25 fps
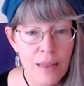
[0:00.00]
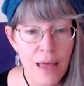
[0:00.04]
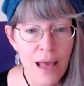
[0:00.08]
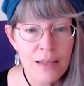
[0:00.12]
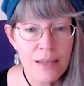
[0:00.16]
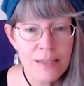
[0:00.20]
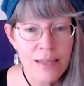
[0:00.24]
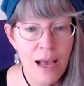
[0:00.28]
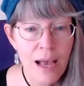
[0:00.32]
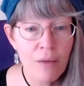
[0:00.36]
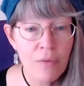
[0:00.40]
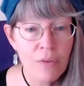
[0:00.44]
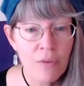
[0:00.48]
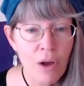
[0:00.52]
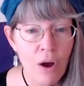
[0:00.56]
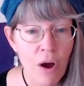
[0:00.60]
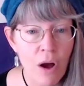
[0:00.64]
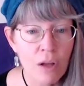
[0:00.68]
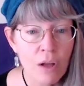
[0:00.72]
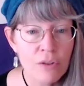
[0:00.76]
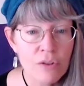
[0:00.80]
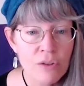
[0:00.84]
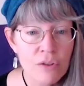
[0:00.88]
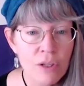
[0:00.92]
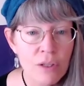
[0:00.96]
That's how the
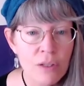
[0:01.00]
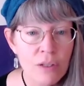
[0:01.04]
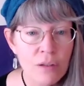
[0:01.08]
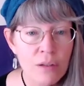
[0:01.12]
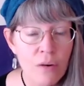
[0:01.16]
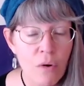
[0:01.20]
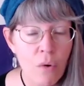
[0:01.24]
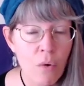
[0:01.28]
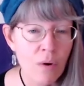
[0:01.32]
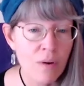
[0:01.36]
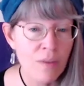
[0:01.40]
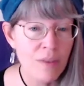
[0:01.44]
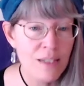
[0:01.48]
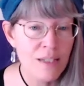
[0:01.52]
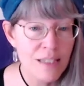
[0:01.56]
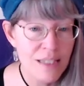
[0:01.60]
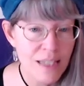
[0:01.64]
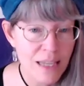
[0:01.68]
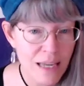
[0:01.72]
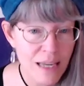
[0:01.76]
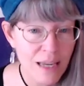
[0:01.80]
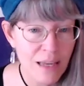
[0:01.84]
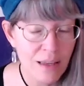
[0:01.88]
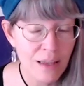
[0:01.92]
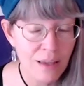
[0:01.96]
cauldron or the
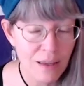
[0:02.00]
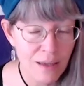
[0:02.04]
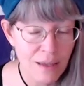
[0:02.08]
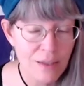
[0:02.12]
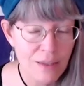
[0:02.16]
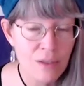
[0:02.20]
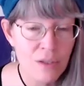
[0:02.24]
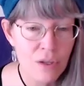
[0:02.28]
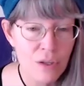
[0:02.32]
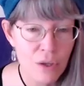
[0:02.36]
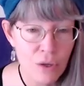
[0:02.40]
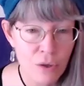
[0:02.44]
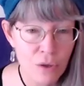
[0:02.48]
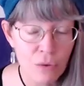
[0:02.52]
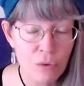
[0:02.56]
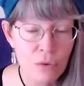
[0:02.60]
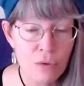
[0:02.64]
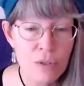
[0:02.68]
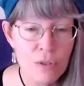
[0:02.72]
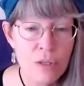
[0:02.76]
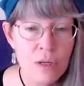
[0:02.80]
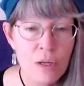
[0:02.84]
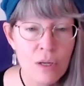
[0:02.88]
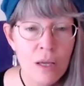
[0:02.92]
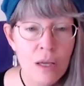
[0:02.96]
ting is
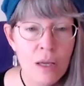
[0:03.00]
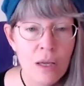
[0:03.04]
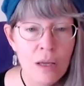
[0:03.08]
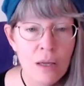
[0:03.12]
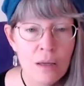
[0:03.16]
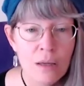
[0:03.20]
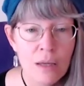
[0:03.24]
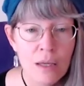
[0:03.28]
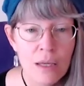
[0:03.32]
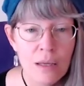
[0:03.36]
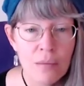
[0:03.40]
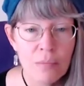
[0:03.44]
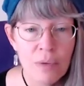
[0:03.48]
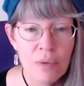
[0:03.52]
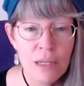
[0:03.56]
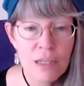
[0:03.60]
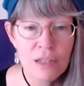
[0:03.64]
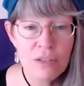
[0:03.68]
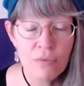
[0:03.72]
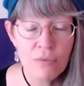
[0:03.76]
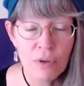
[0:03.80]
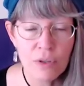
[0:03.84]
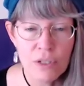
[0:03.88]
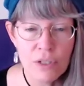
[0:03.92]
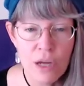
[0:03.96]
used in
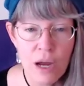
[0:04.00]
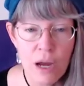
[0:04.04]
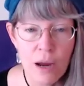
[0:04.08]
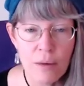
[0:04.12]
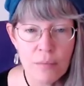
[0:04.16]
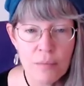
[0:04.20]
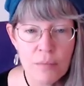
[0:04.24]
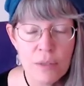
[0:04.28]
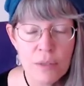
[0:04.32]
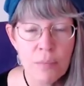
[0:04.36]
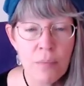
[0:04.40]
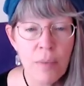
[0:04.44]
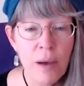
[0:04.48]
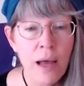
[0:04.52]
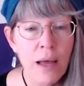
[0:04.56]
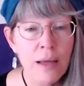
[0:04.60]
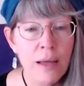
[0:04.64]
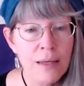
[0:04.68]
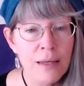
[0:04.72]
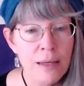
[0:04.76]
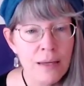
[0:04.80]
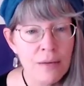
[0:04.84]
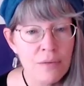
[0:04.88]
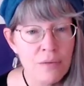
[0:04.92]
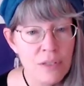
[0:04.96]
peaceful times.
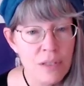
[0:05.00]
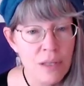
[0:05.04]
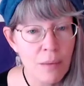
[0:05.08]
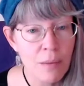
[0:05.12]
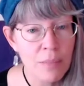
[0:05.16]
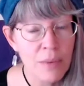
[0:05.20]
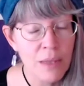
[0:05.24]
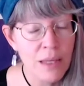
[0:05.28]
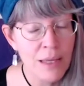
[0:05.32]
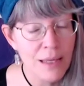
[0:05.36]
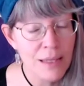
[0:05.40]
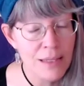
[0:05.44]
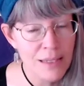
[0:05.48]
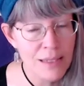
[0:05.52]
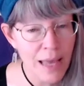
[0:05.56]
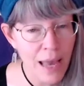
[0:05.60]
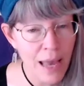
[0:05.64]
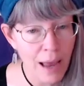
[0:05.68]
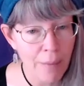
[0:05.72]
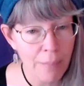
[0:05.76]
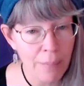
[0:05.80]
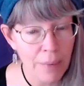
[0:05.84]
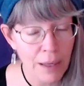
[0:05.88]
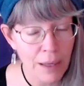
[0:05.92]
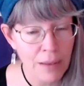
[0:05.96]
But if something has
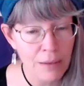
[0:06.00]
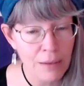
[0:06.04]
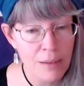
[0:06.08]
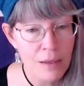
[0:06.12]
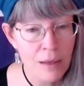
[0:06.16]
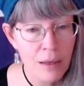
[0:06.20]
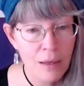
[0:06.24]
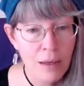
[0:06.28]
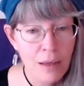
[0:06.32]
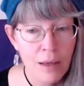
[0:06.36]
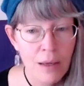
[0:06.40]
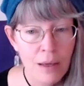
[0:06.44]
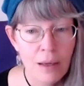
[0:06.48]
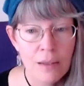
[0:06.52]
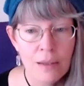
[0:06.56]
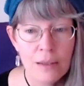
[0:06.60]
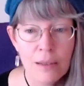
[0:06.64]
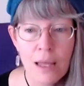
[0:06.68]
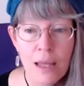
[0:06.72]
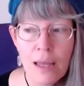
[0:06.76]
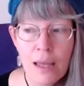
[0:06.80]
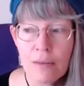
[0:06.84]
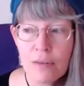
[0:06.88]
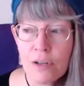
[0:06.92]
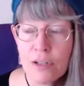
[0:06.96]
happened,
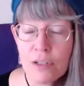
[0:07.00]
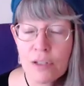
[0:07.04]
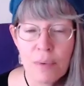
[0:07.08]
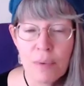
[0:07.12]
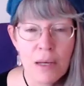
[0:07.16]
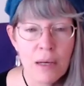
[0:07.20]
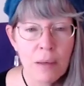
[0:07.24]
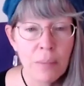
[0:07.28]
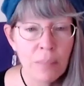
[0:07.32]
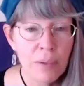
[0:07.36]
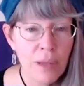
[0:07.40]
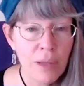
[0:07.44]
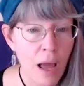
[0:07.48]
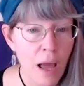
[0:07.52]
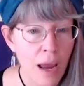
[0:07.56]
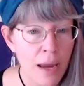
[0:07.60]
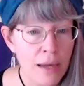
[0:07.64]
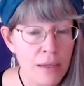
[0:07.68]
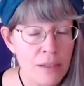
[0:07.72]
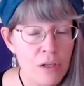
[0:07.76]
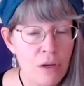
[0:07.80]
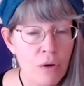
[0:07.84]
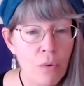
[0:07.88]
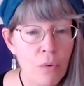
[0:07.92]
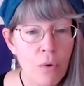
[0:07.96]
like there's been a
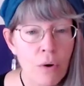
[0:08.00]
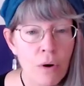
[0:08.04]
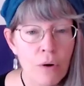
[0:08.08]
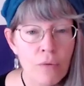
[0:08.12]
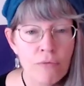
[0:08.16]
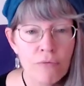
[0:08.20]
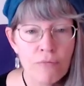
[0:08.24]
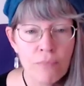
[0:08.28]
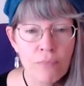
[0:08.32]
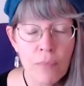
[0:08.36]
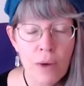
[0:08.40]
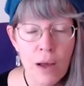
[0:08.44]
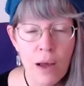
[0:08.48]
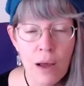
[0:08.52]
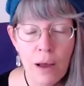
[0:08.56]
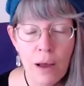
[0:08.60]
blight or